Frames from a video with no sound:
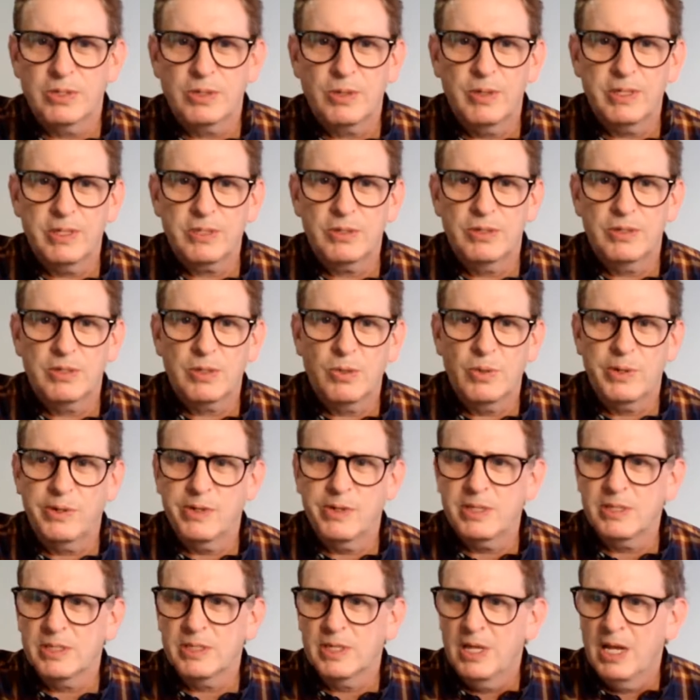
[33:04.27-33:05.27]

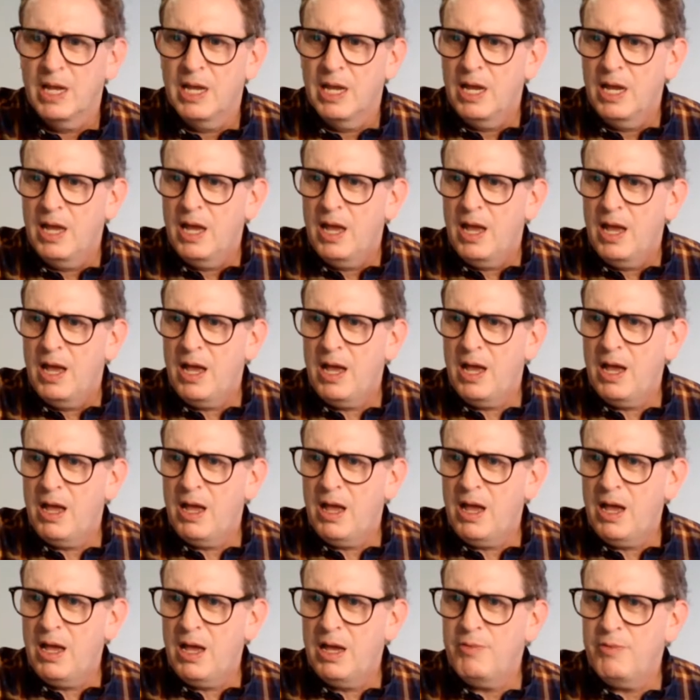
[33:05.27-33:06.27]
Queries?
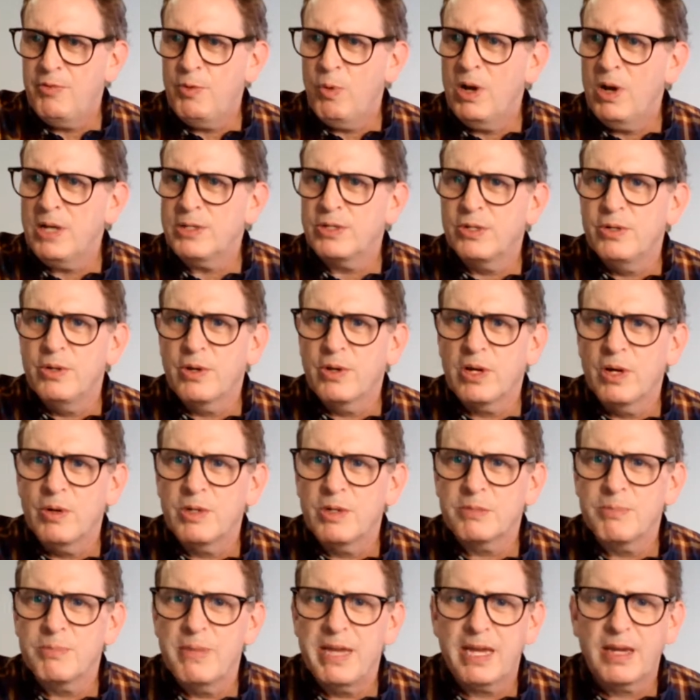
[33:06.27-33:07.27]
If you want to, you can
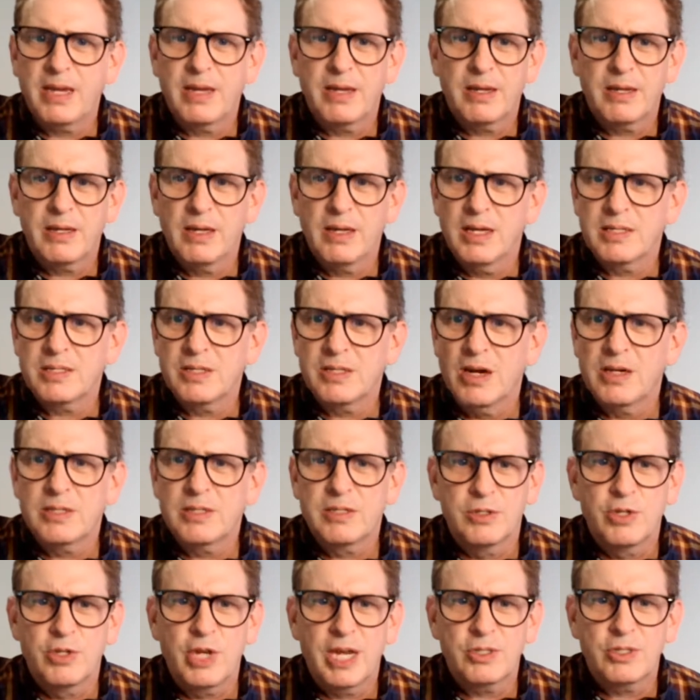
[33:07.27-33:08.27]
always make song
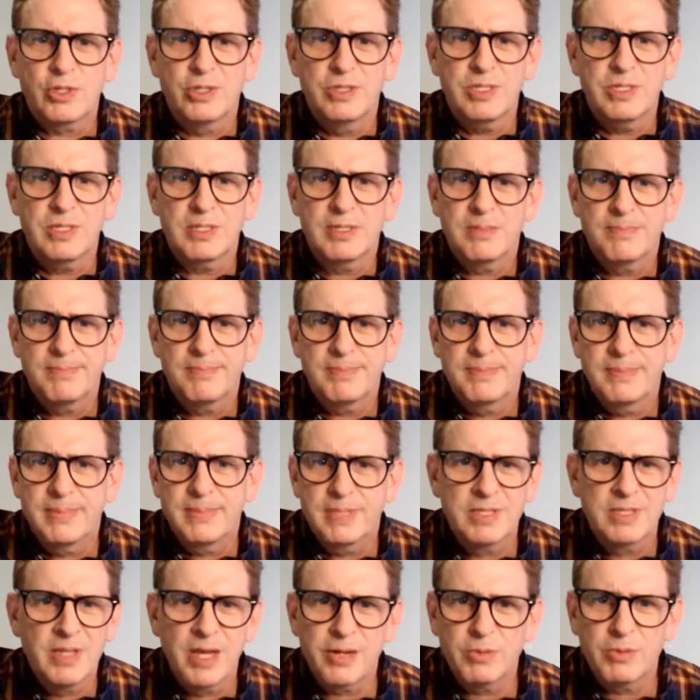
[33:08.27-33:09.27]
suggestions.
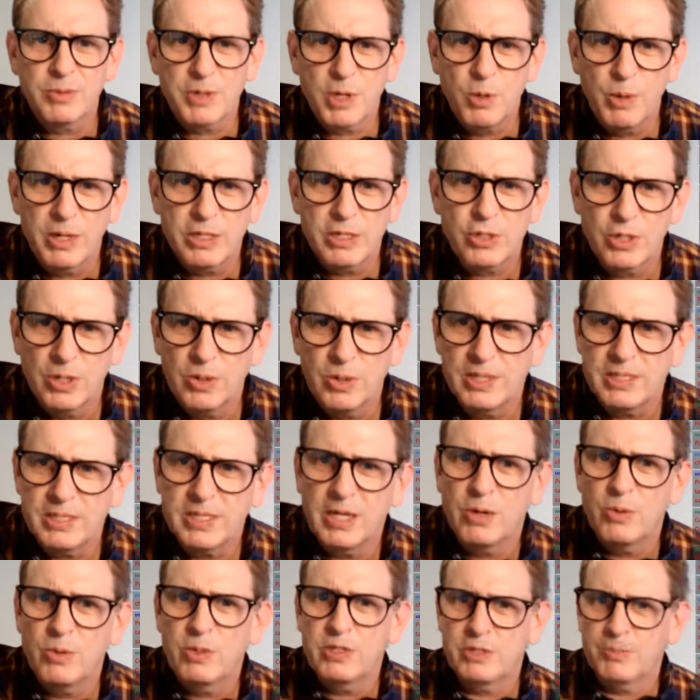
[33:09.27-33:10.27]
It's not a request show, as
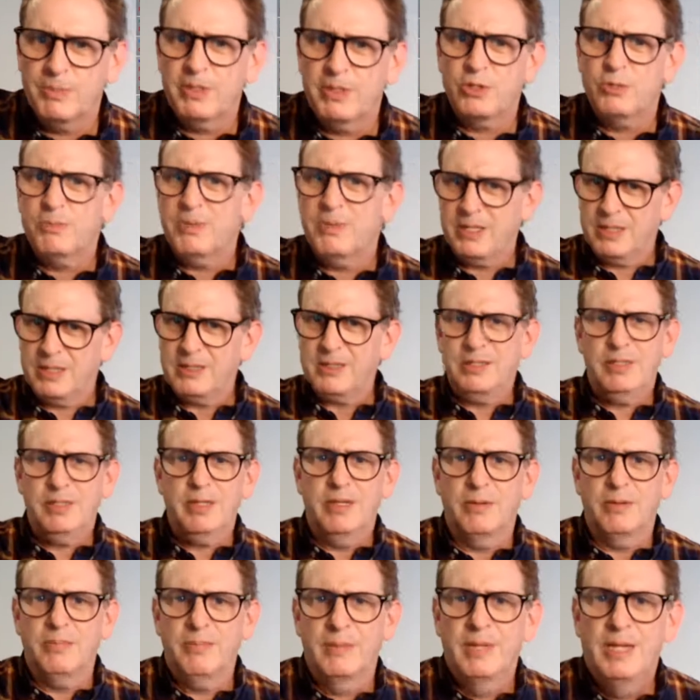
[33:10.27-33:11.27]
I always mention, but,
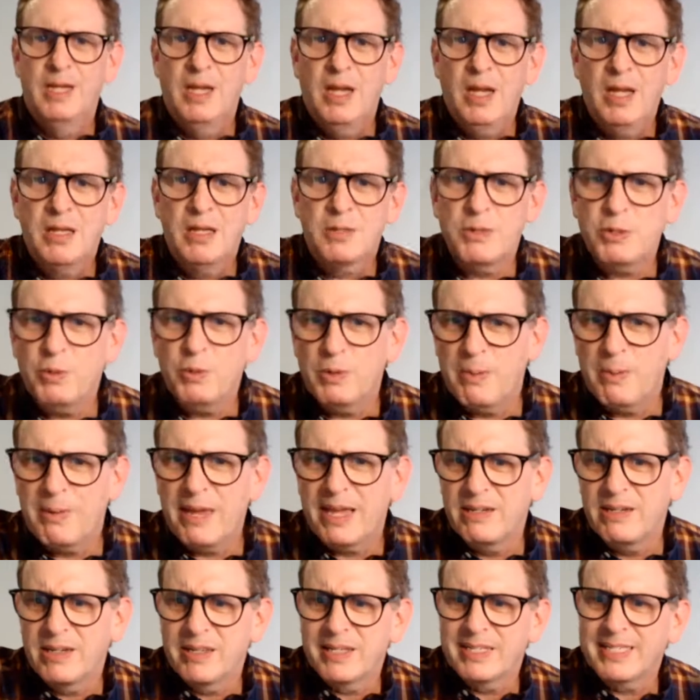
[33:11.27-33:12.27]
especially when I'm
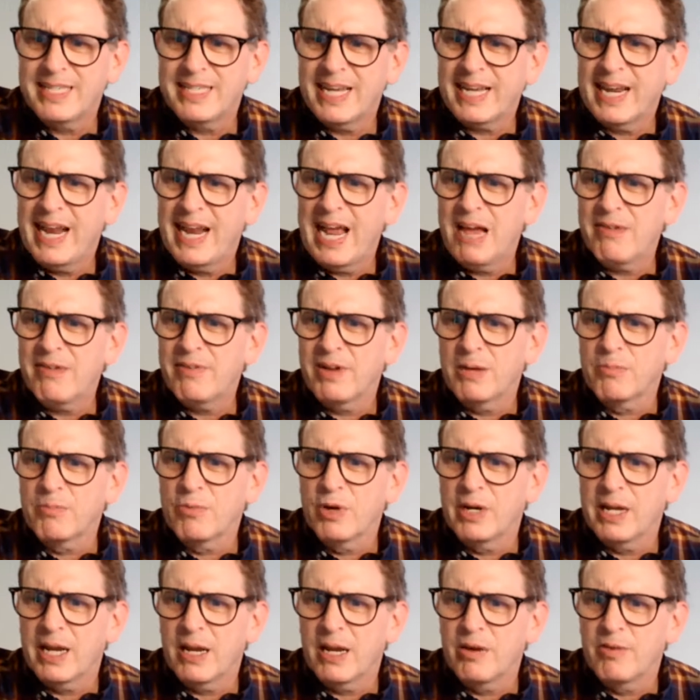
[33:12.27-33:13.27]
getting to the second half and I'm
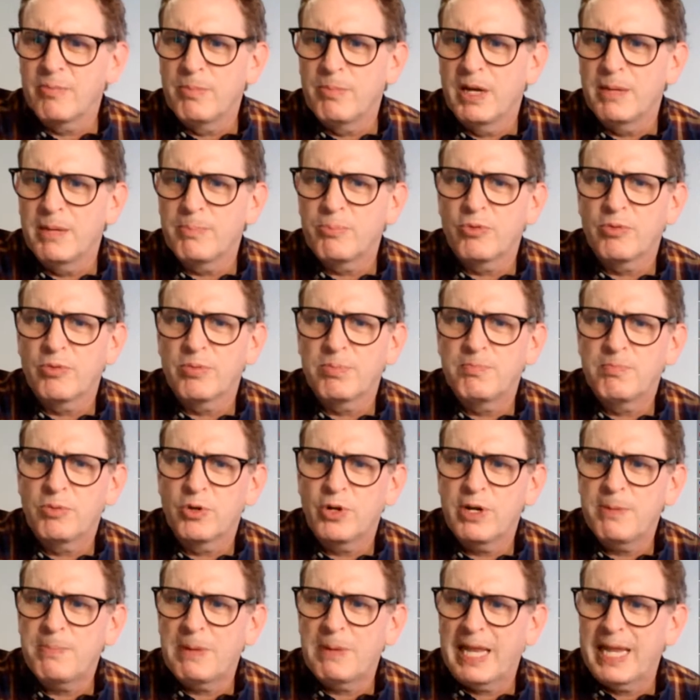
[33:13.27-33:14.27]
running out of my
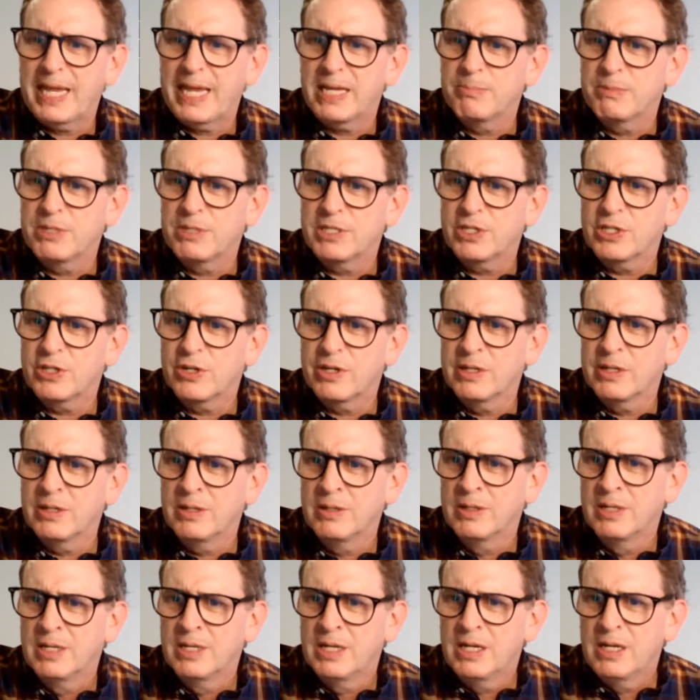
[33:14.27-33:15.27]
pre-planned
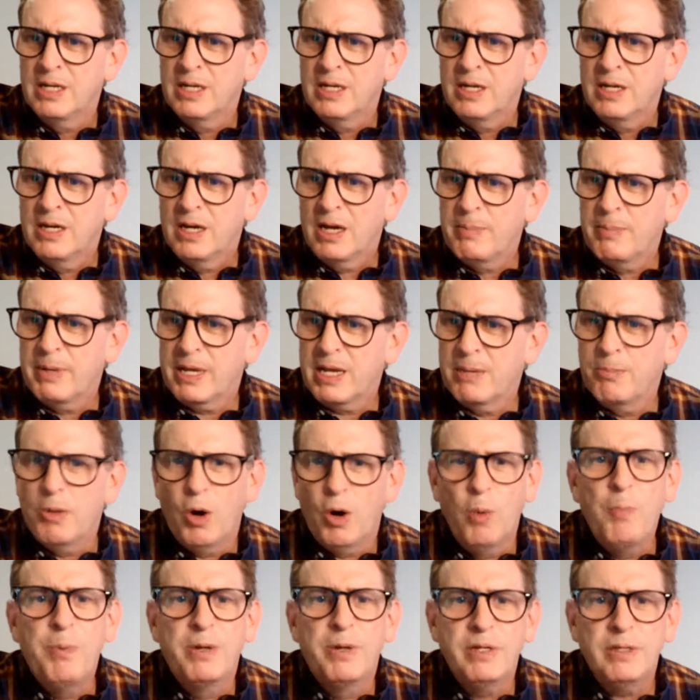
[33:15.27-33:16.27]
material, I become
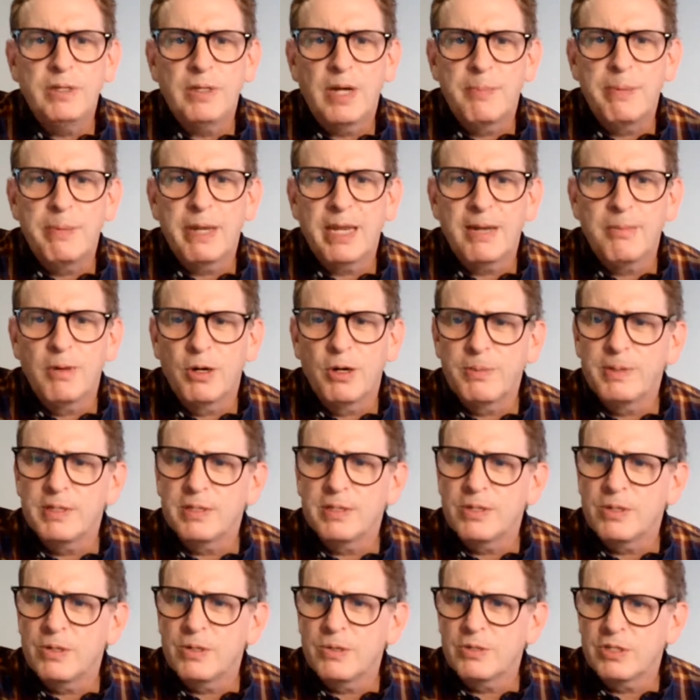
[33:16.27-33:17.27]
open
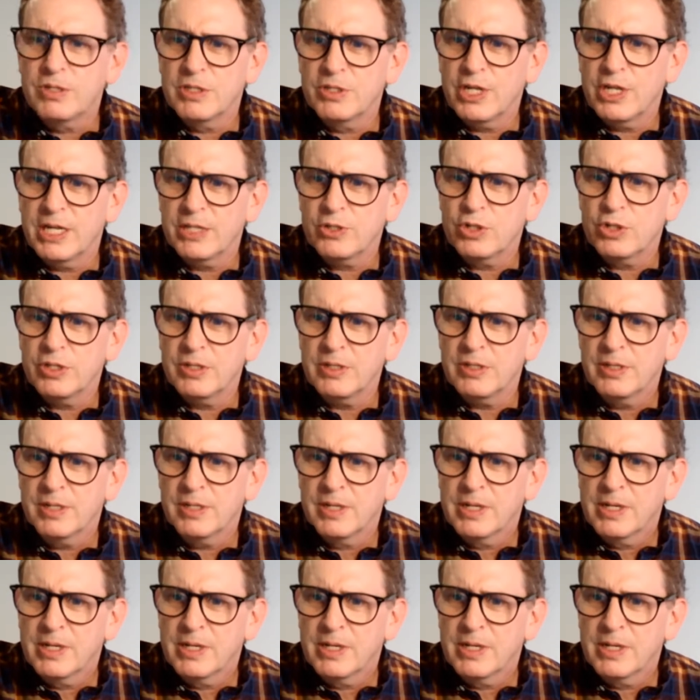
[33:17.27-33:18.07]
to suggestion.